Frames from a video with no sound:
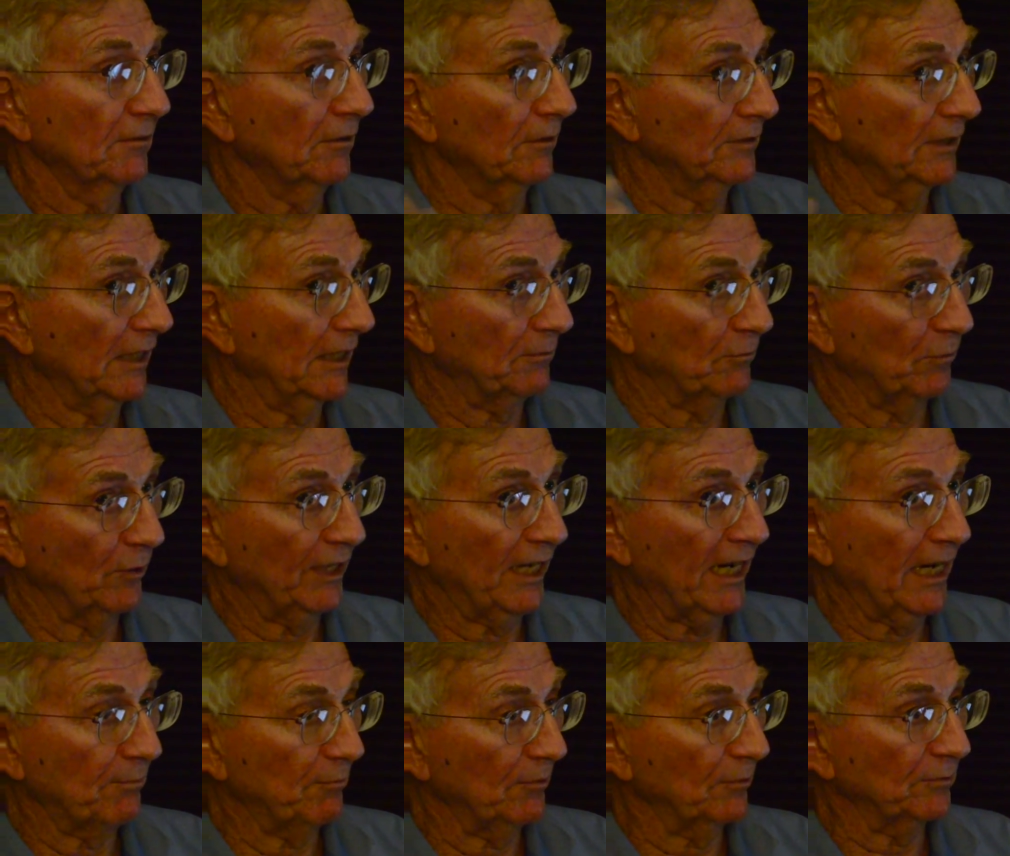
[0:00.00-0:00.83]
That what
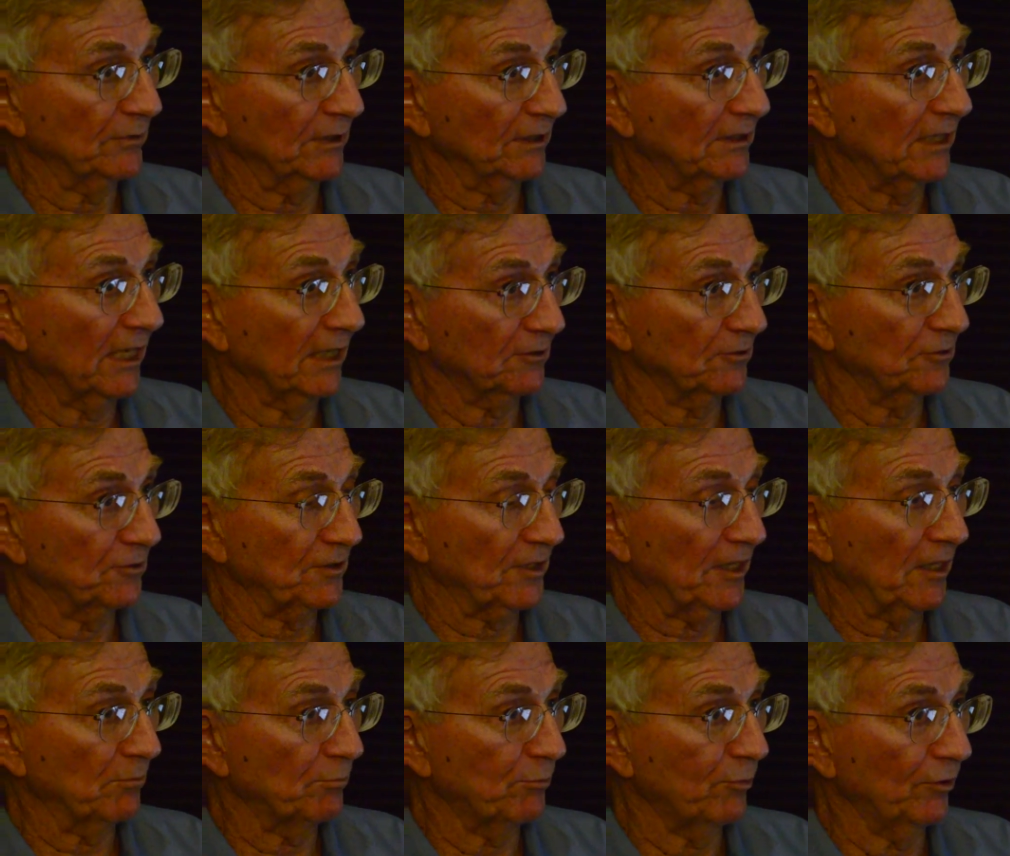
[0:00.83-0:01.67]
happened with the Doctors
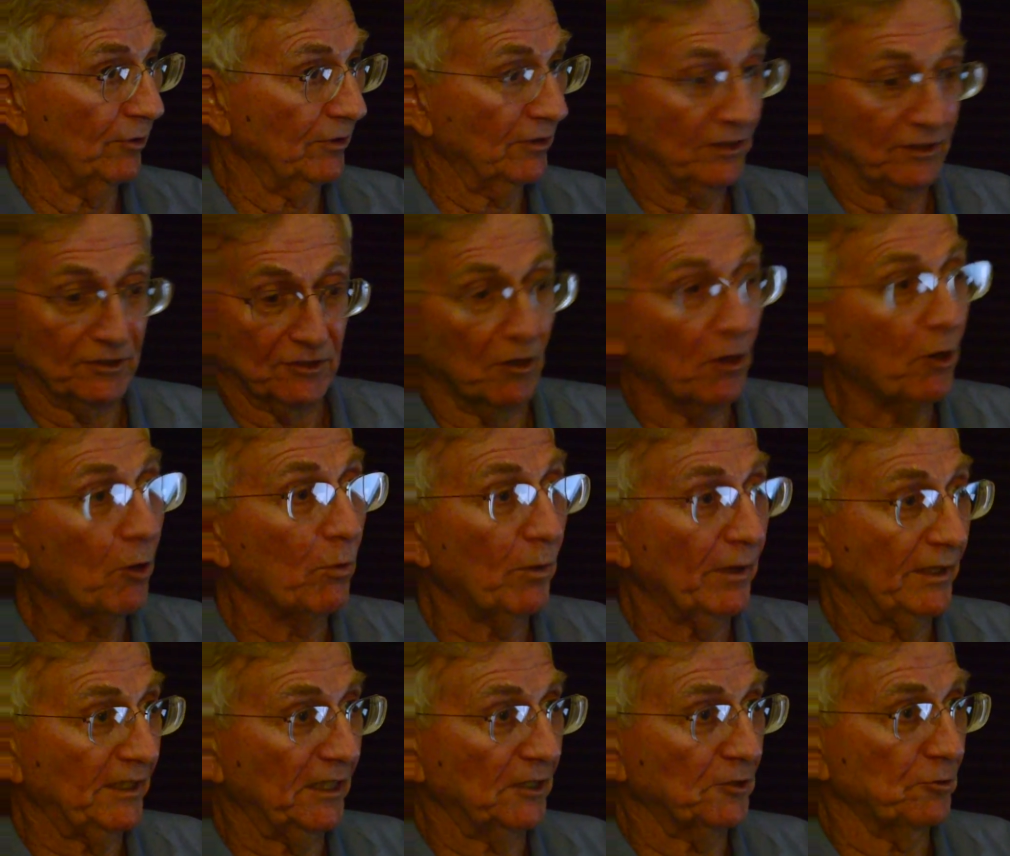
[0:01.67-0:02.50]
Without Borders. It's the whole
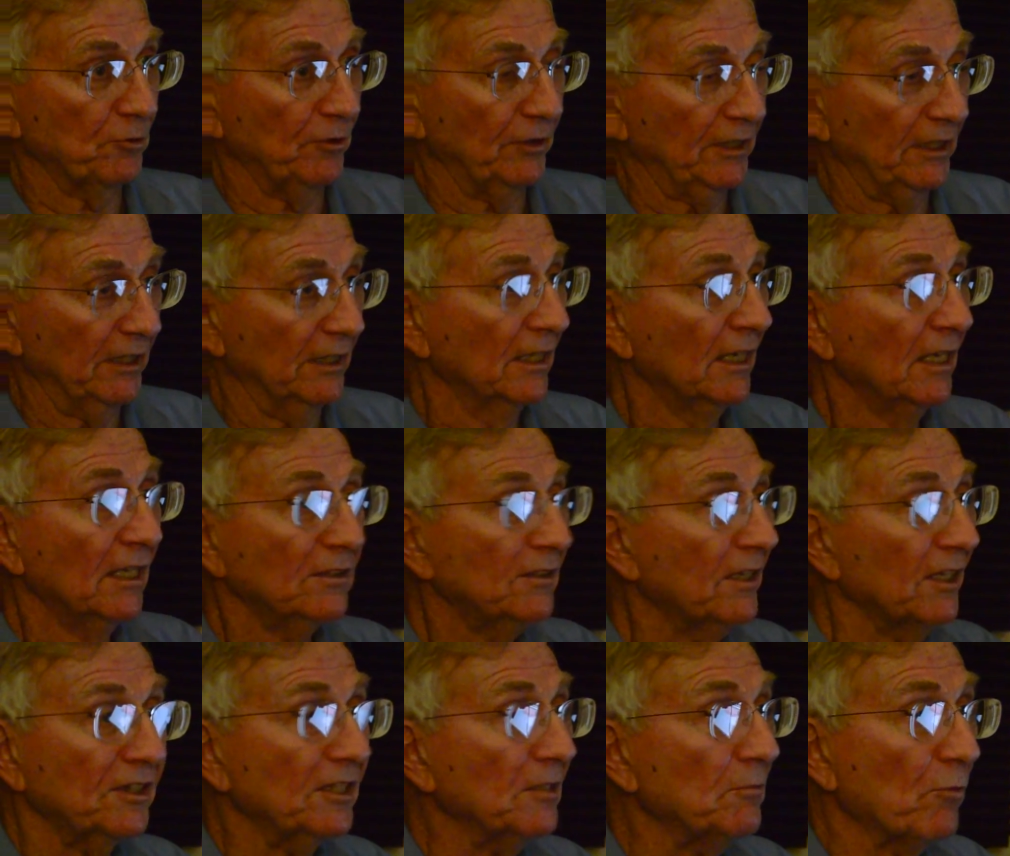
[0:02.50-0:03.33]
way they treated it.
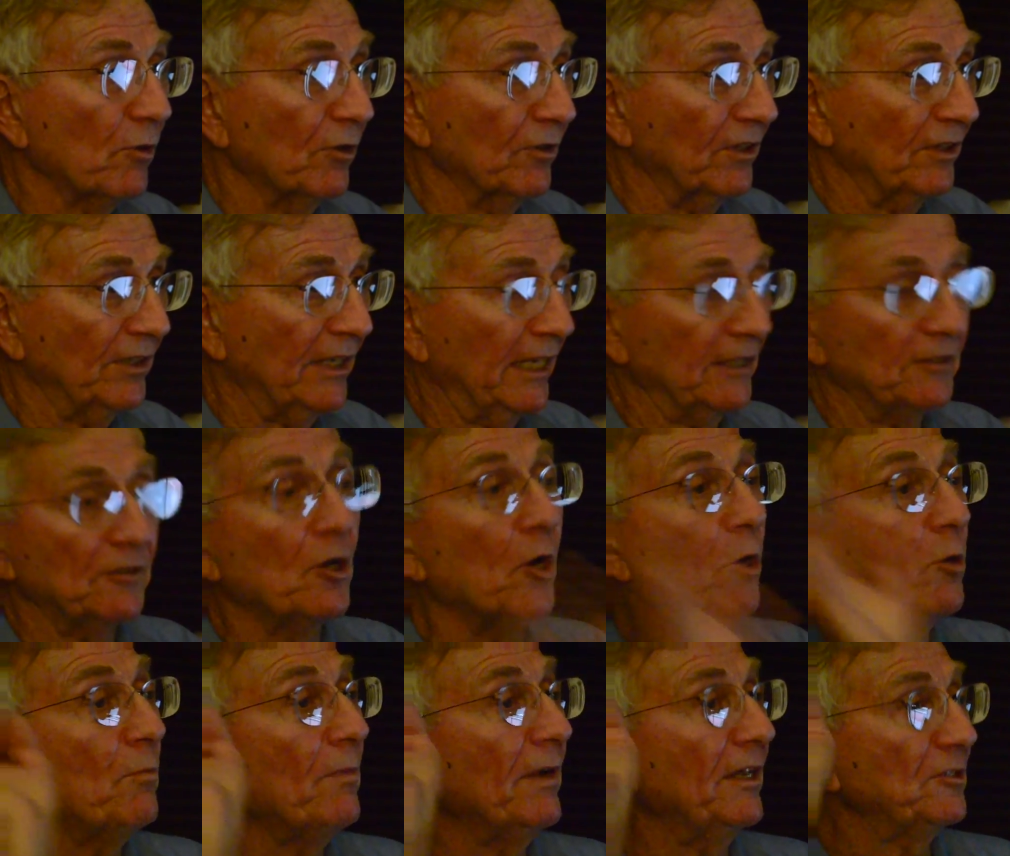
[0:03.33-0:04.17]
Nothing more than that.
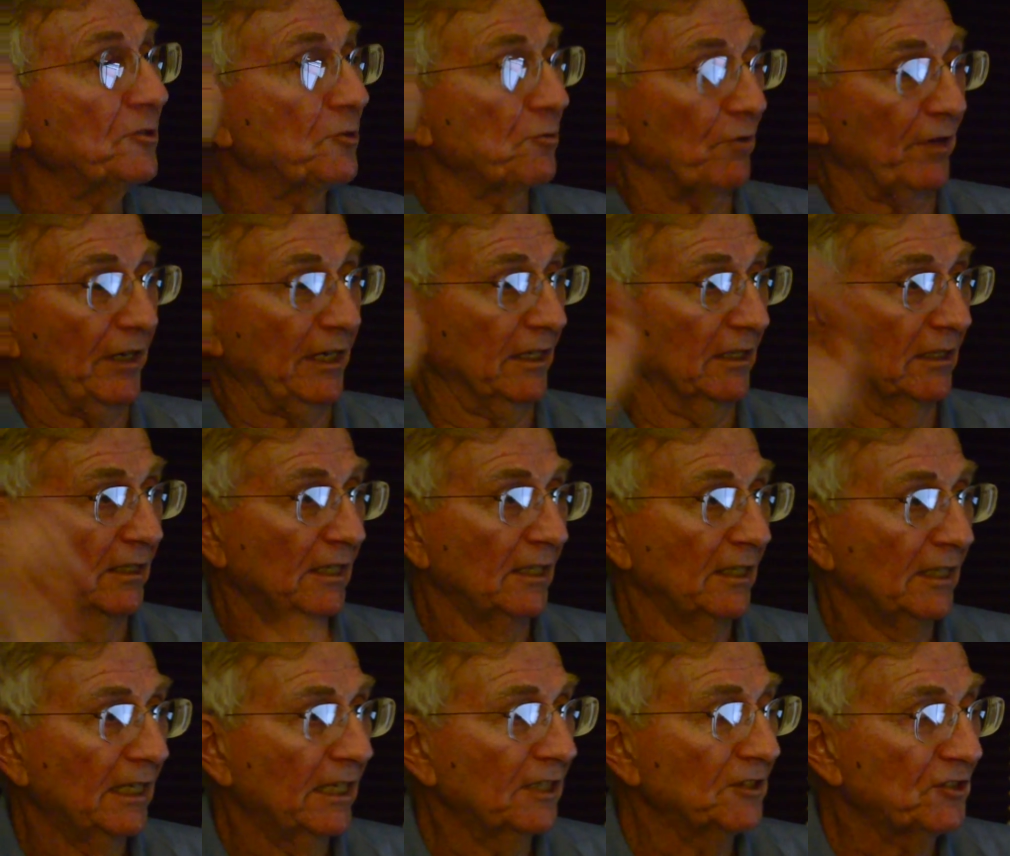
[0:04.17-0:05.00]
No mens rea.
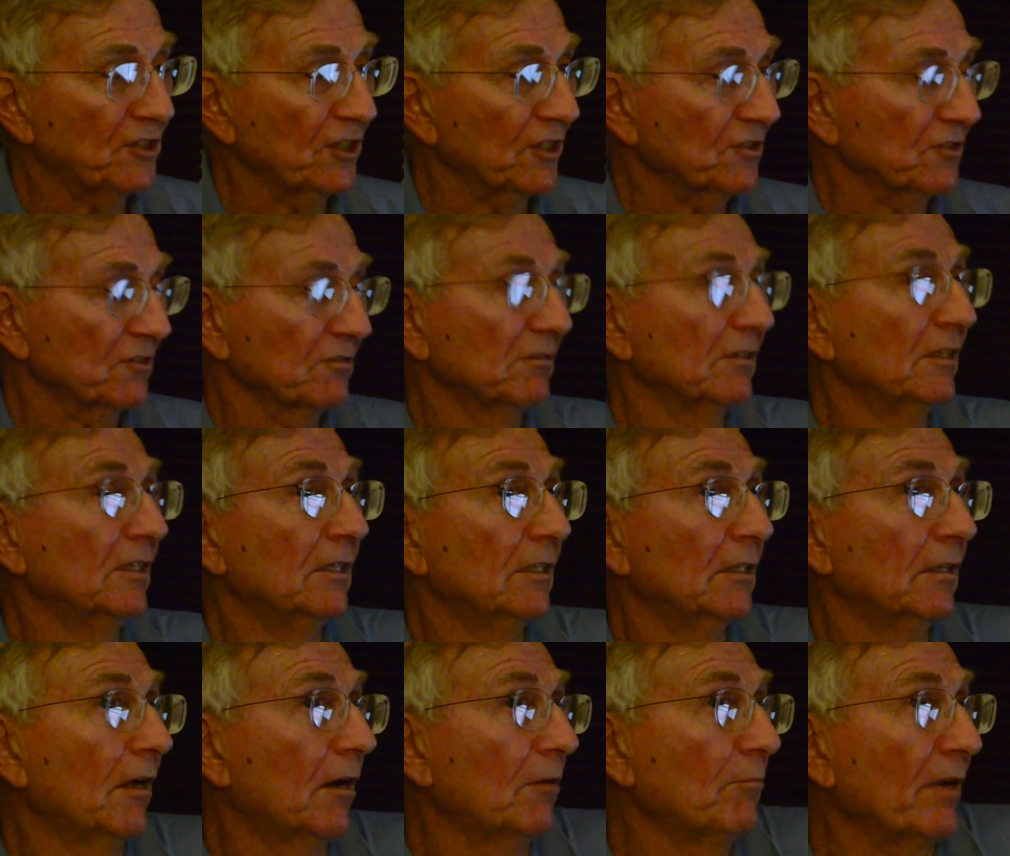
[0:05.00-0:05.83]
It's just,
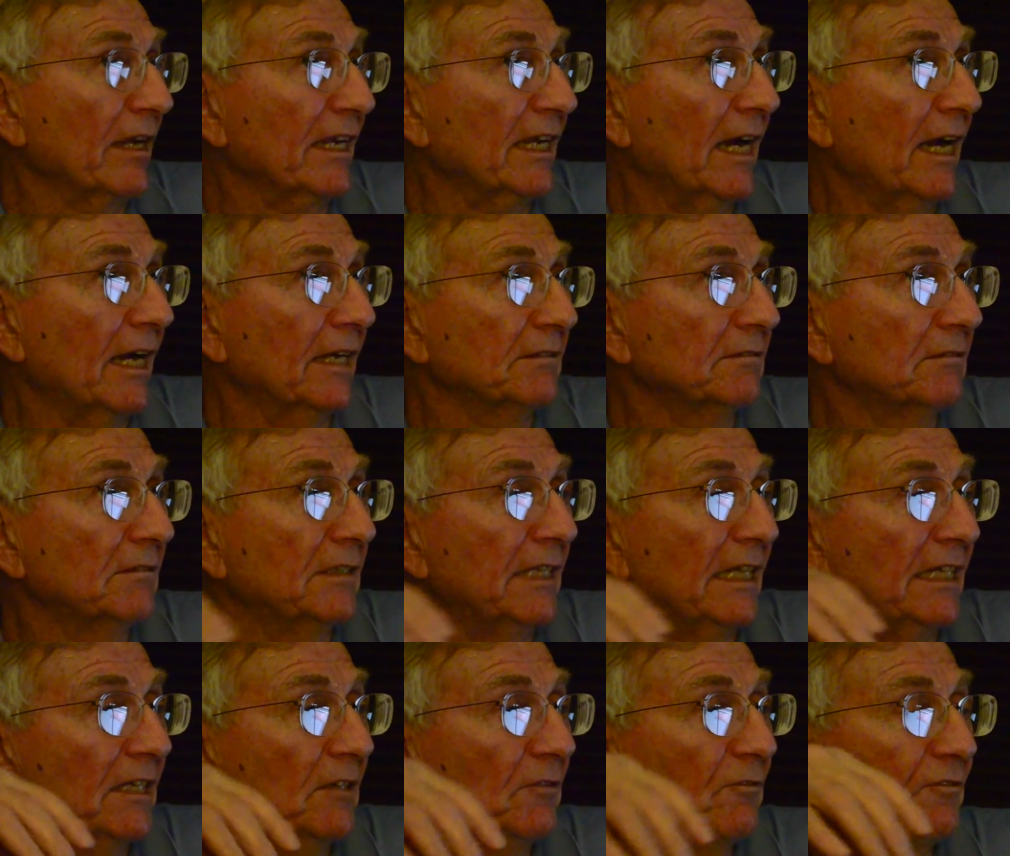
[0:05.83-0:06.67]
oh my God,
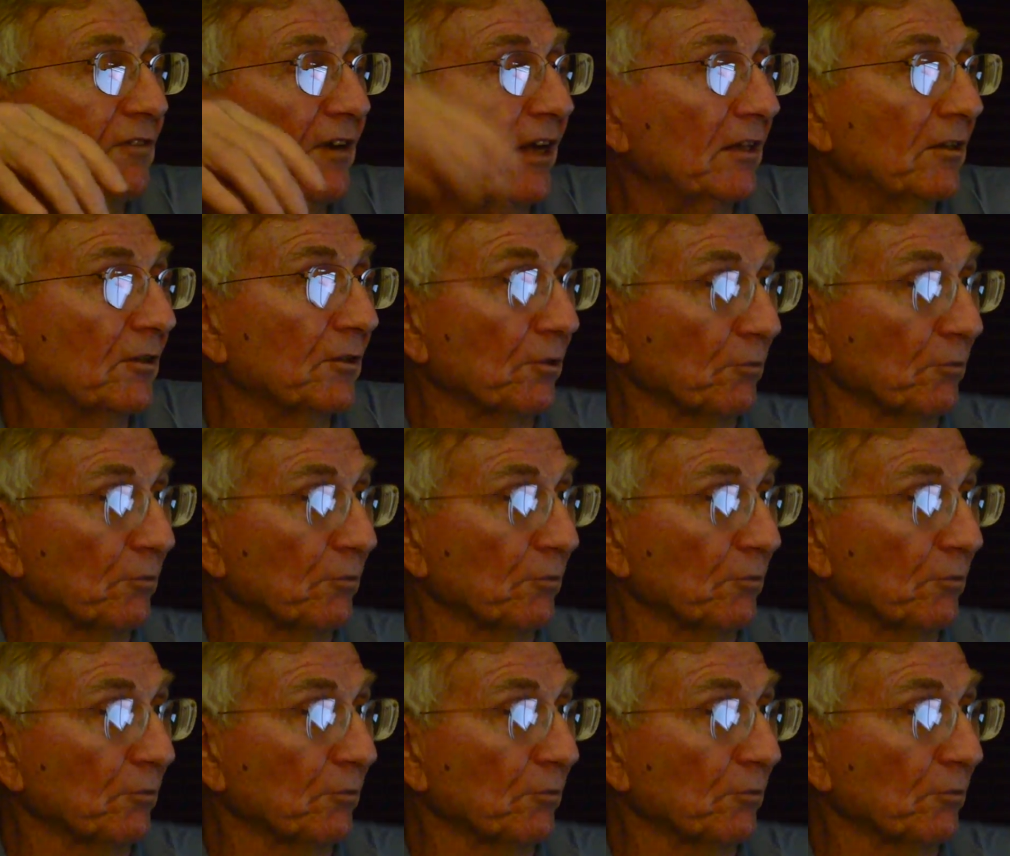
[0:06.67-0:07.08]
they didn't follow